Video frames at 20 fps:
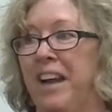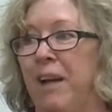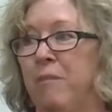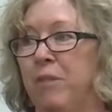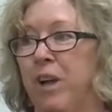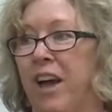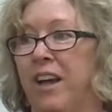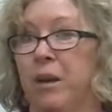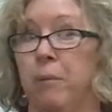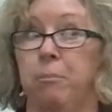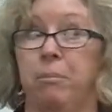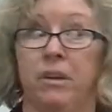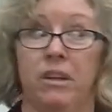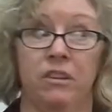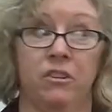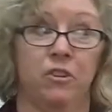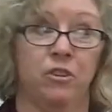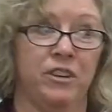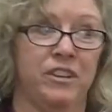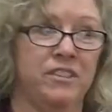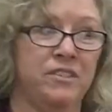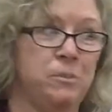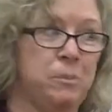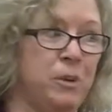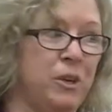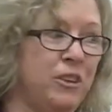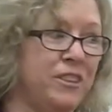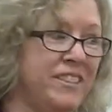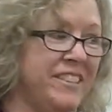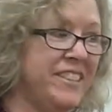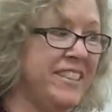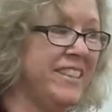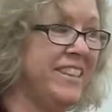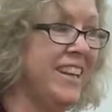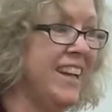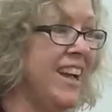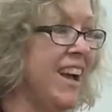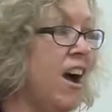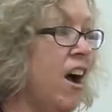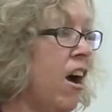I'm not a Pinterest person,
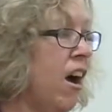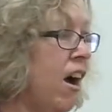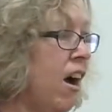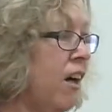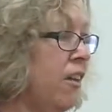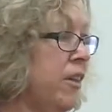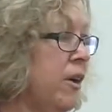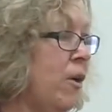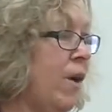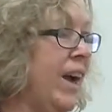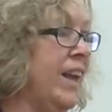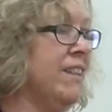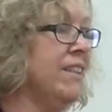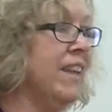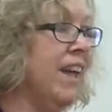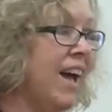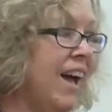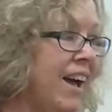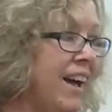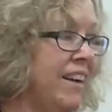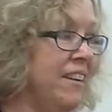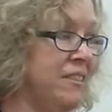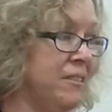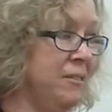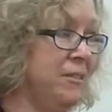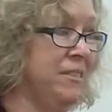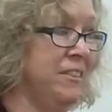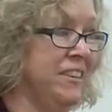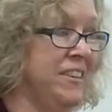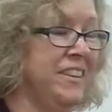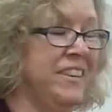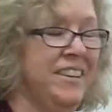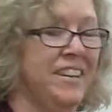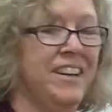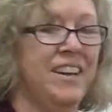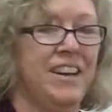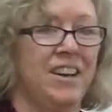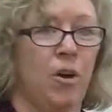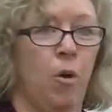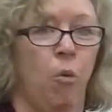although I love
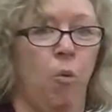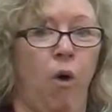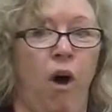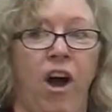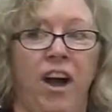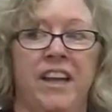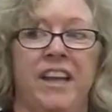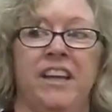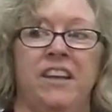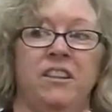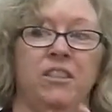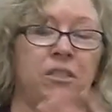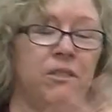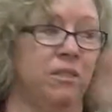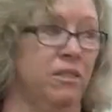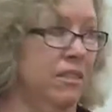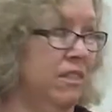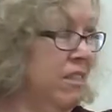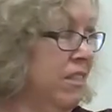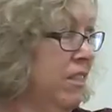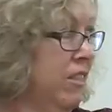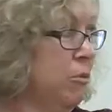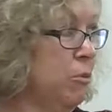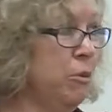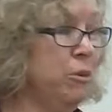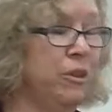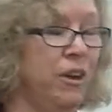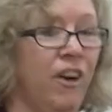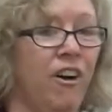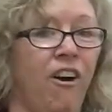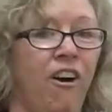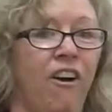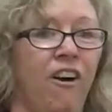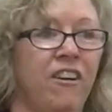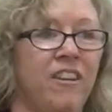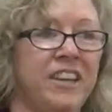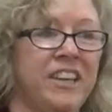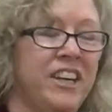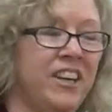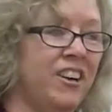walking through the
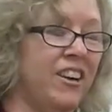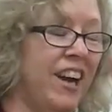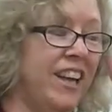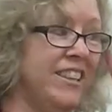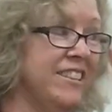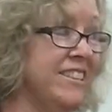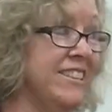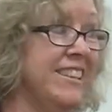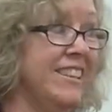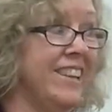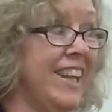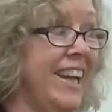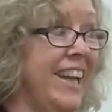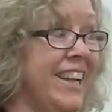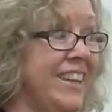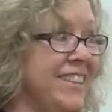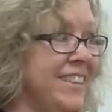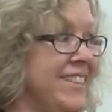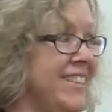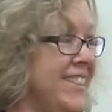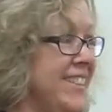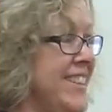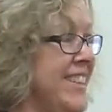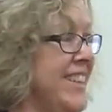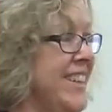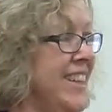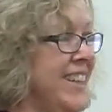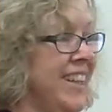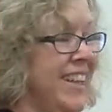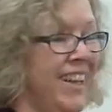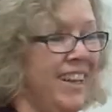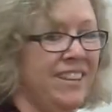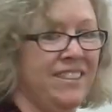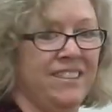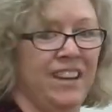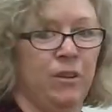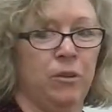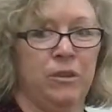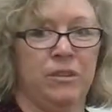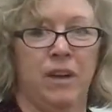hall here. I just glanced
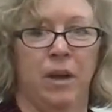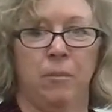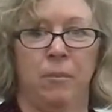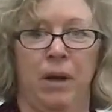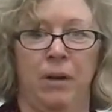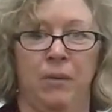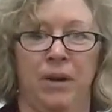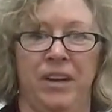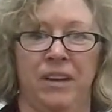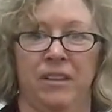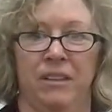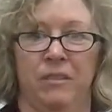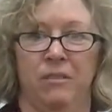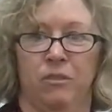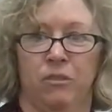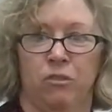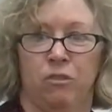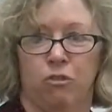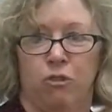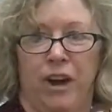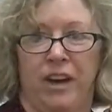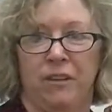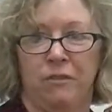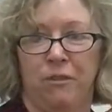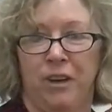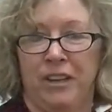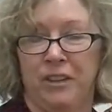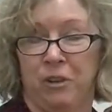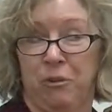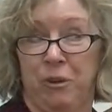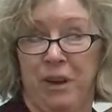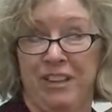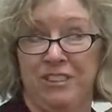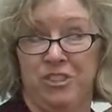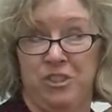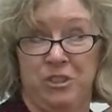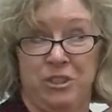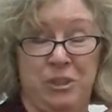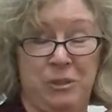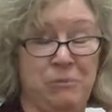as I was on my way to try to find the
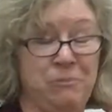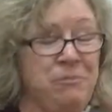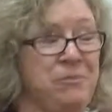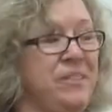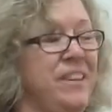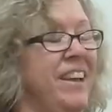restroom